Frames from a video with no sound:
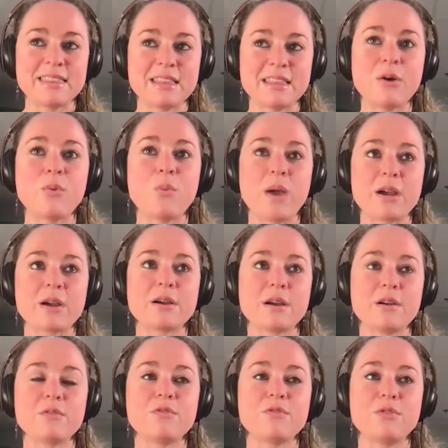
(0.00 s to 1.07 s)
aware
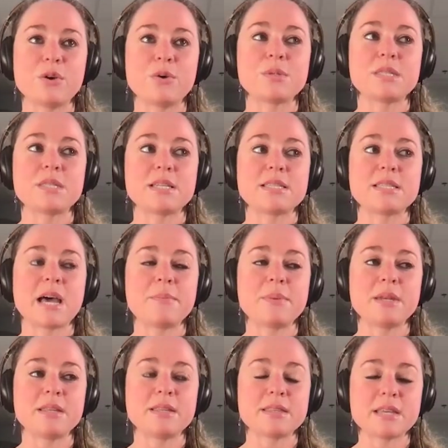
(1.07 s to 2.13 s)
of those things
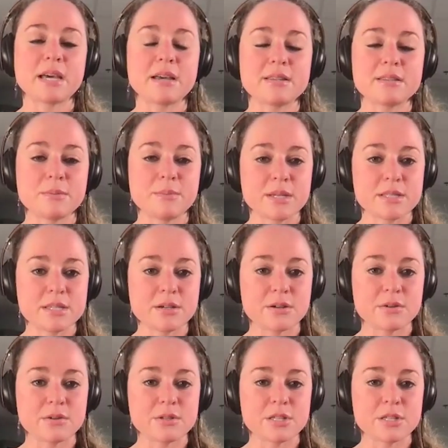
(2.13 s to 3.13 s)
happening, that is a big deal.